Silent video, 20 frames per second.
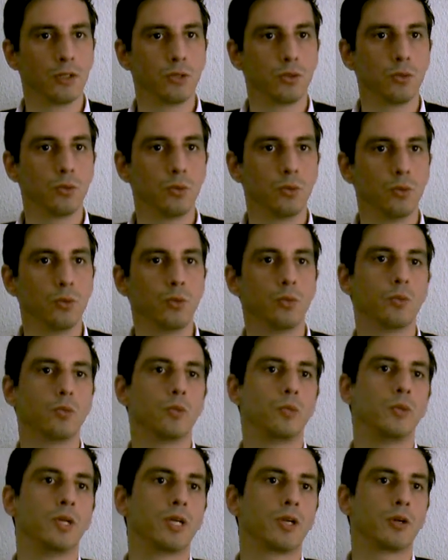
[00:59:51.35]
to
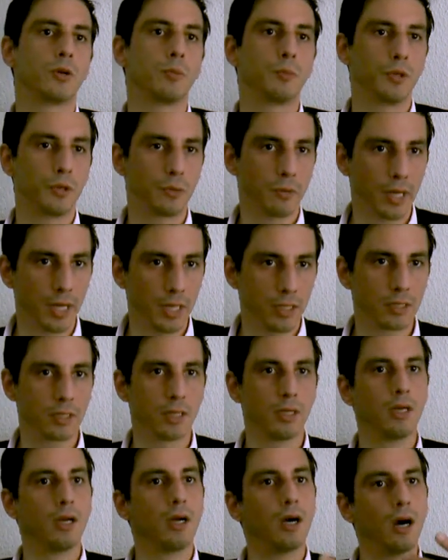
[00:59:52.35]

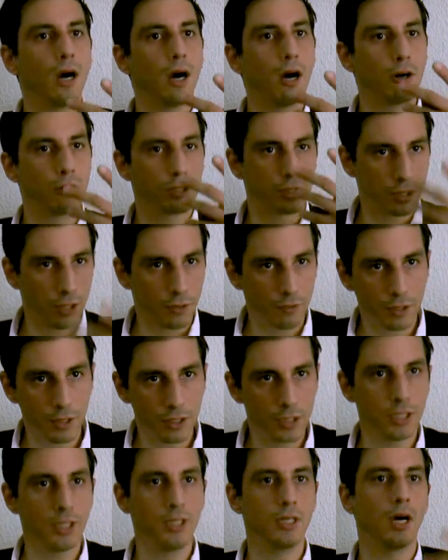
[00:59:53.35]
recuperate our
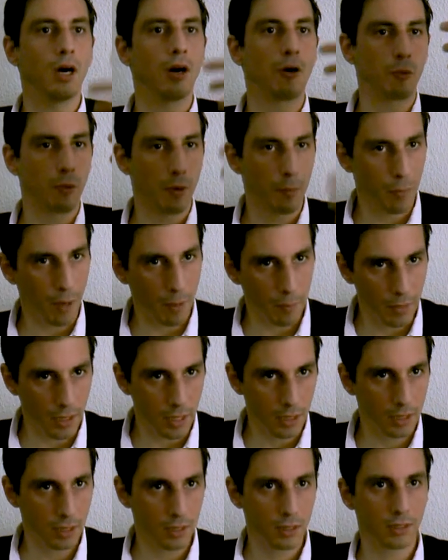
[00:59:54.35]
sovereignty, our
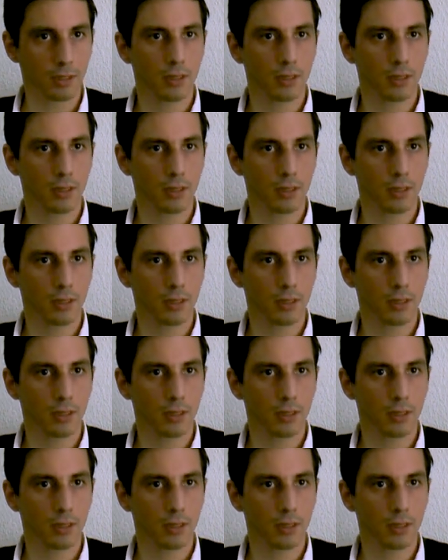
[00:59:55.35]
republic,